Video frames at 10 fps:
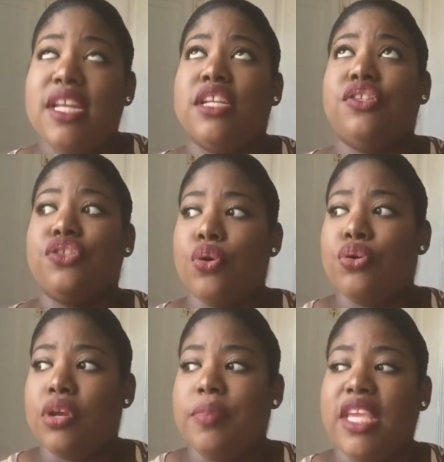It is so
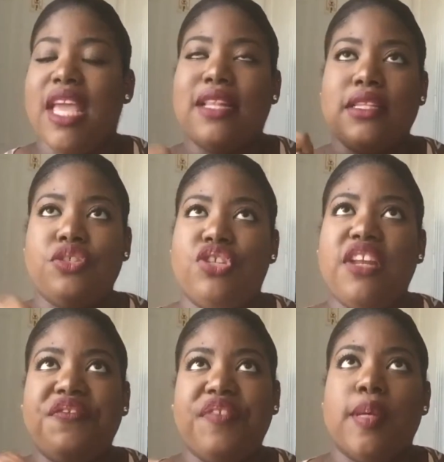creamy. It
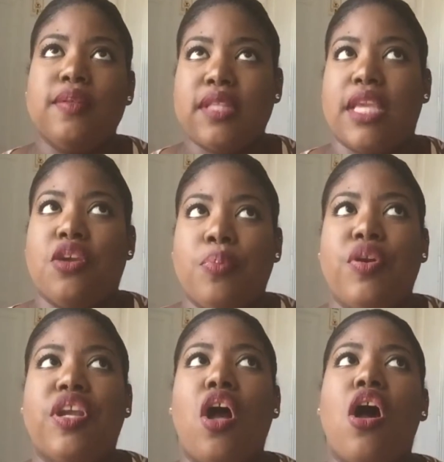legit feels like you're
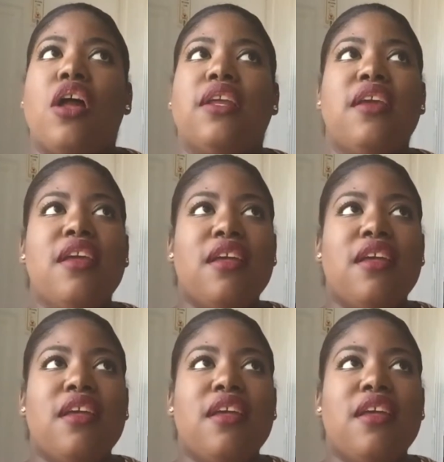putting on